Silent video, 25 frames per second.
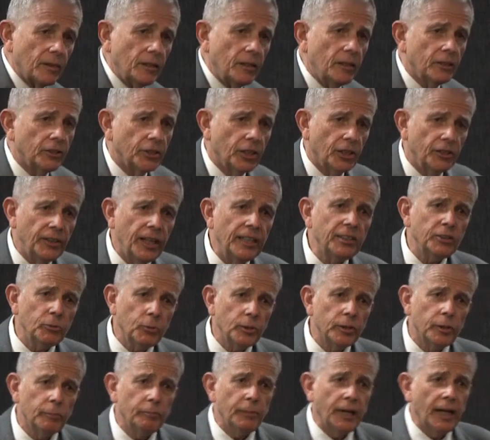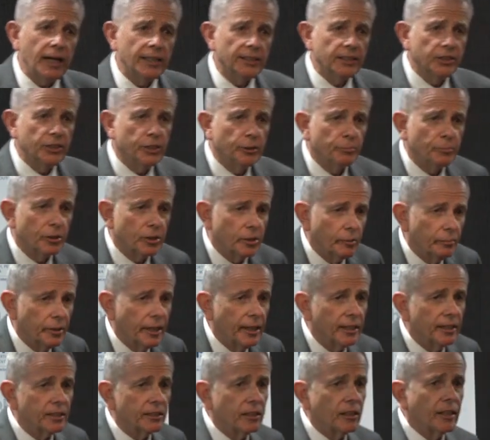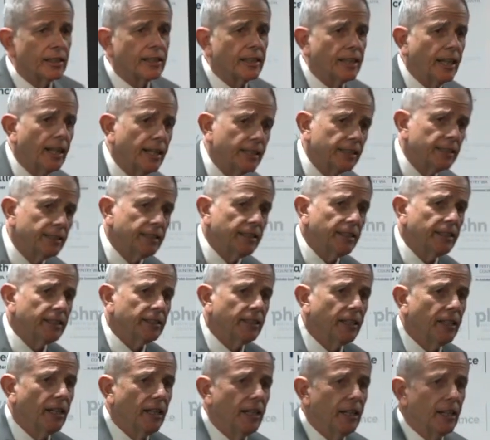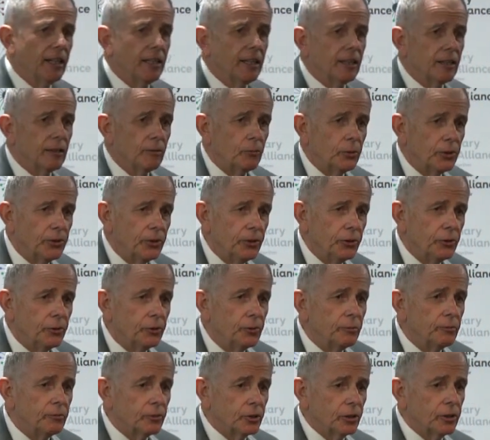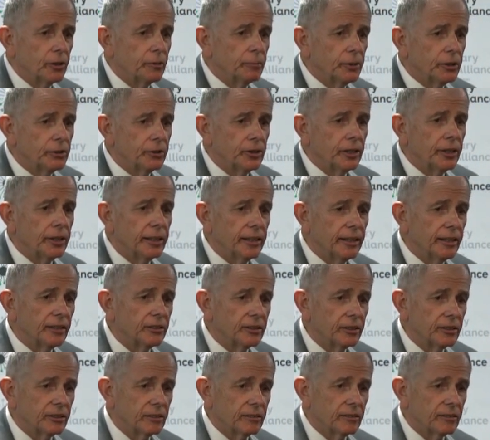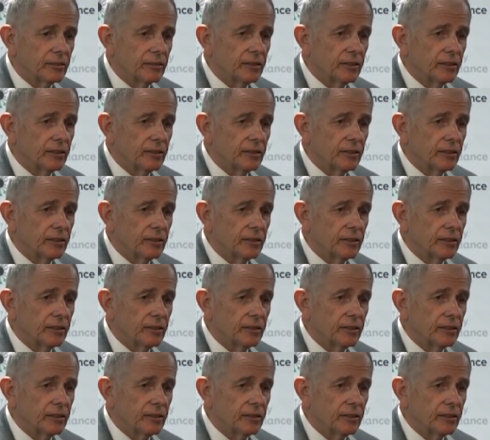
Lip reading: So that's what the partnership is about. It's like an architect with you trying to build your house.